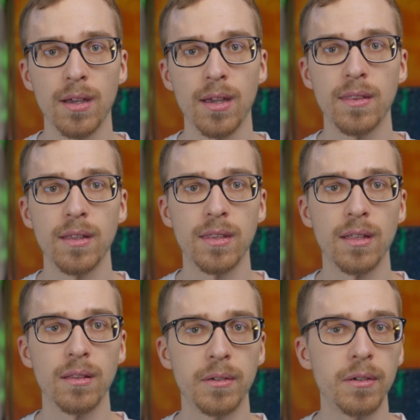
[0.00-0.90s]
I think
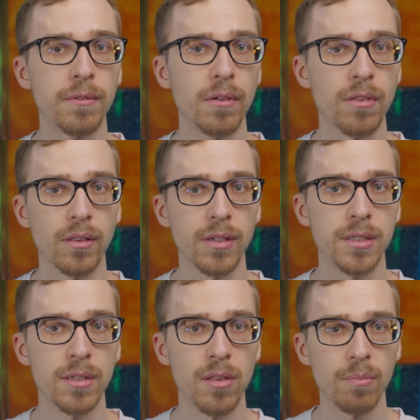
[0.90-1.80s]
that Lenovo's
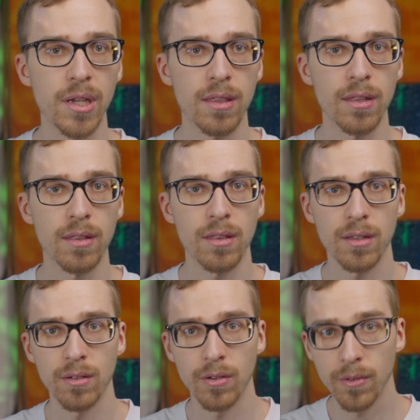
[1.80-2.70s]
Legion Space is
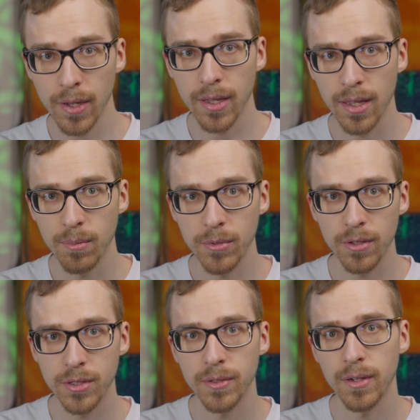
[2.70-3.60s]
an alright game
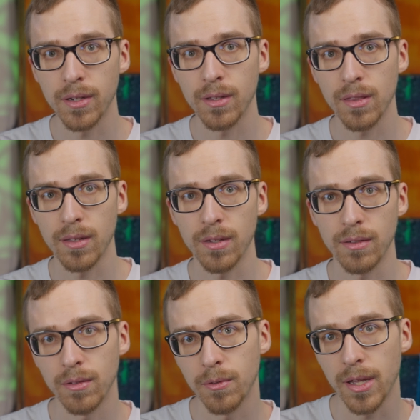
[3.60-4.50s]
launcher, and it's
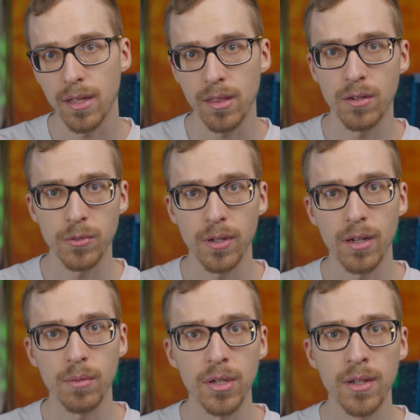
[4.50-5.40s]
an okay central
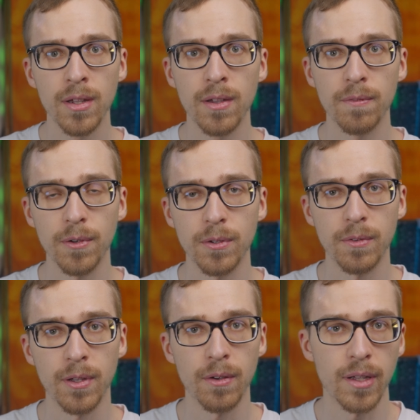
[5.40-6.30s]
hub for
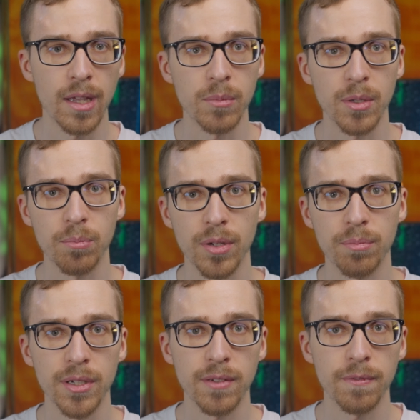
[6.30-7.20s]
doing your gaming, but
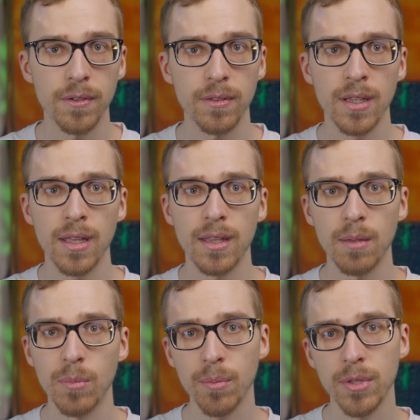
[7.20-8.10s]
by default, they
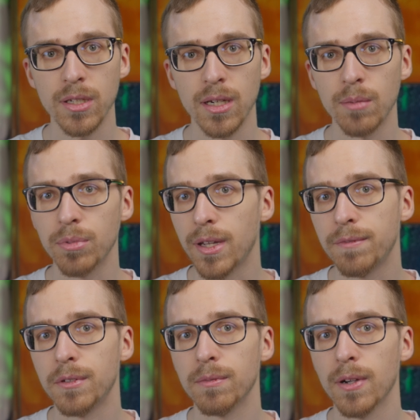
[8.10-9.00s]
map the top
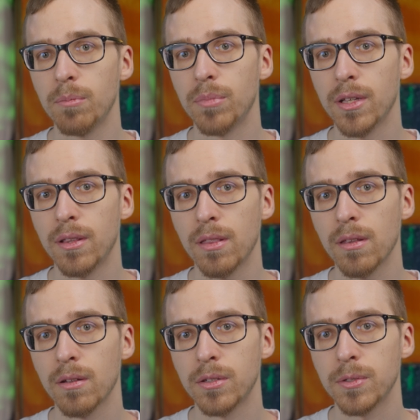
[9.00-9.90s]
left and right buttons of
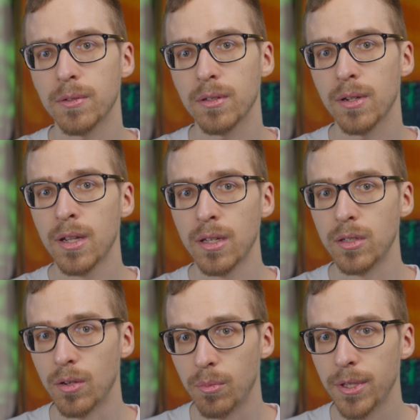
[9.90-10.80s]
the controller
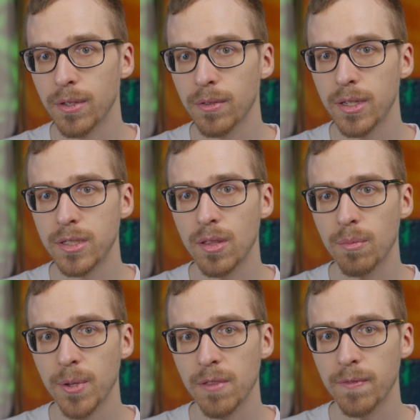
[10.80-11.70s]
to open their Legion
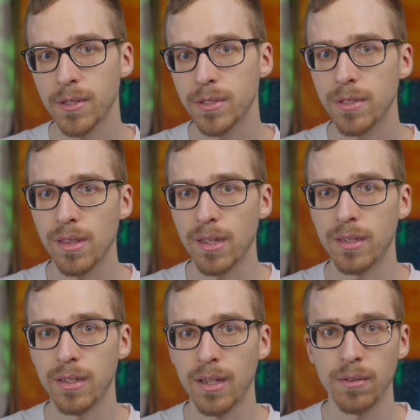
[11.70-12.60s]
Space functions,
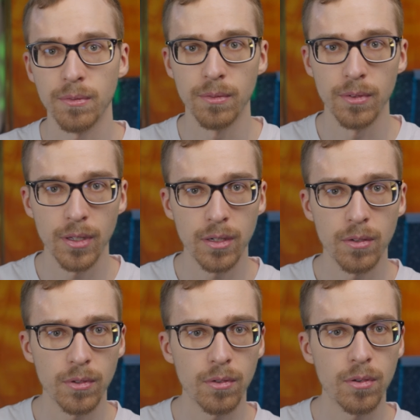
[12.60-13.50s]
and I really
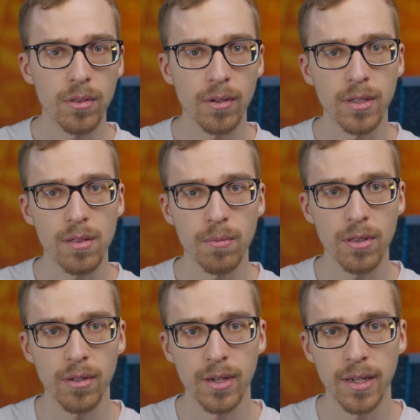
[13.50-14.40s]
don't know who thought this was
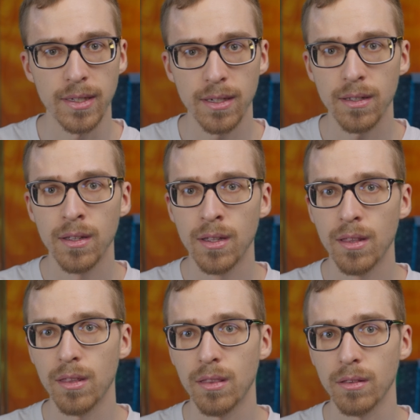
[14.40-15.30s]
a good idea,
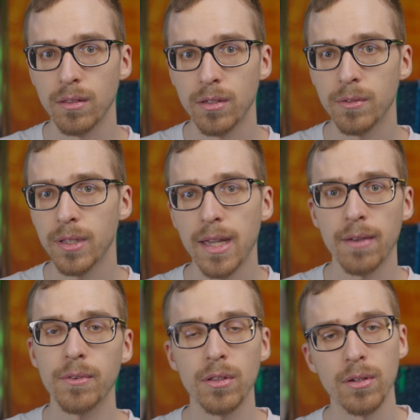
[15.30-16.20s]
since literally
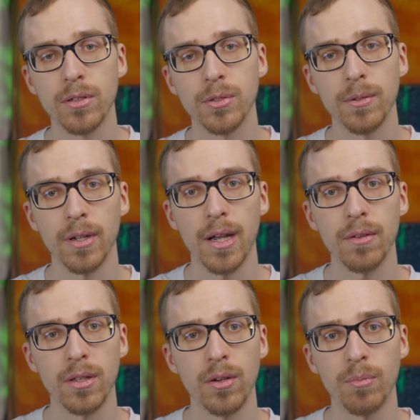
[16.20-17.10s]
every other controller
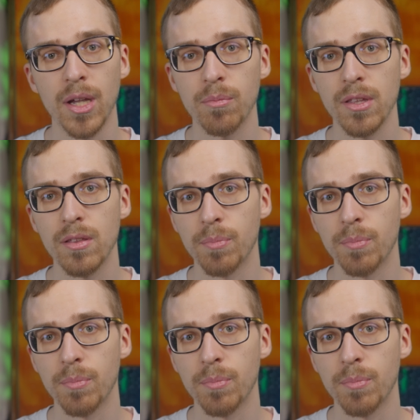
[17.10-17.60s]
out there maps these